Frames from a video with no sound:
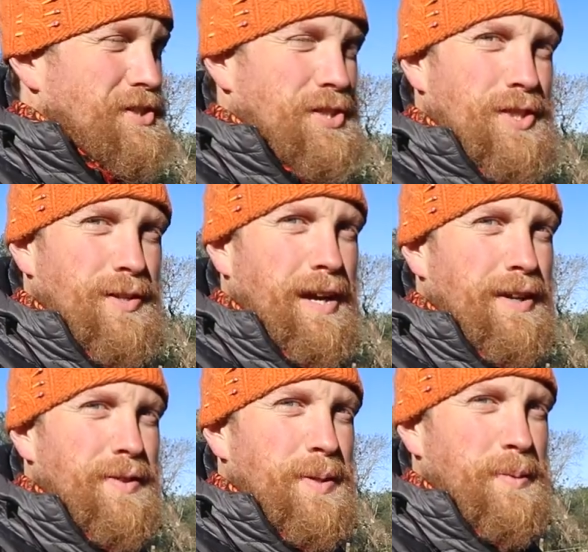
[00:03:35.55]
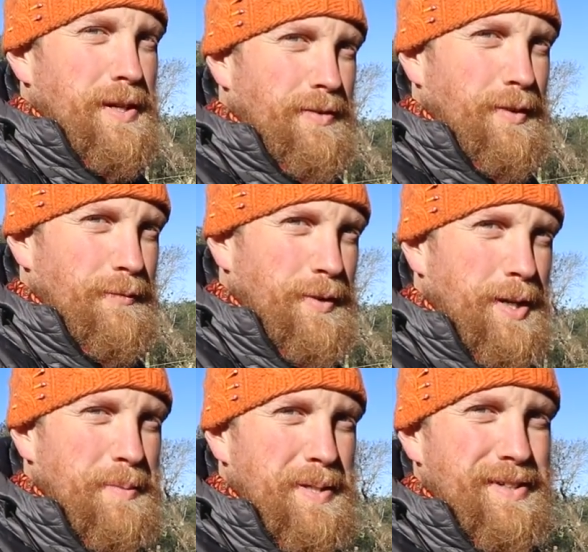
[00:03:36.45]
just thriving in whatever
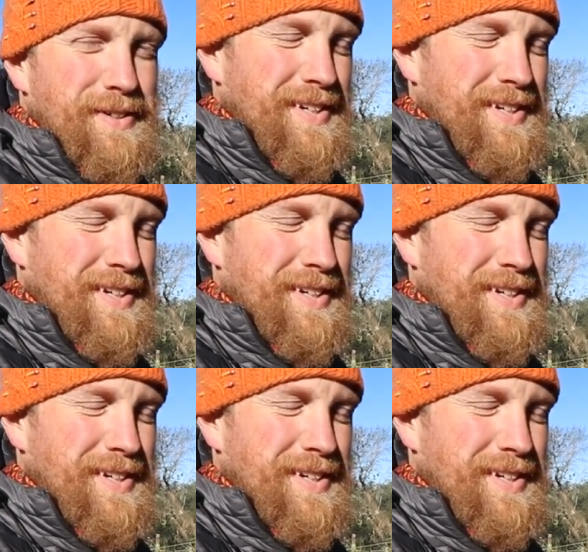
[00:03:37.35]
environment you're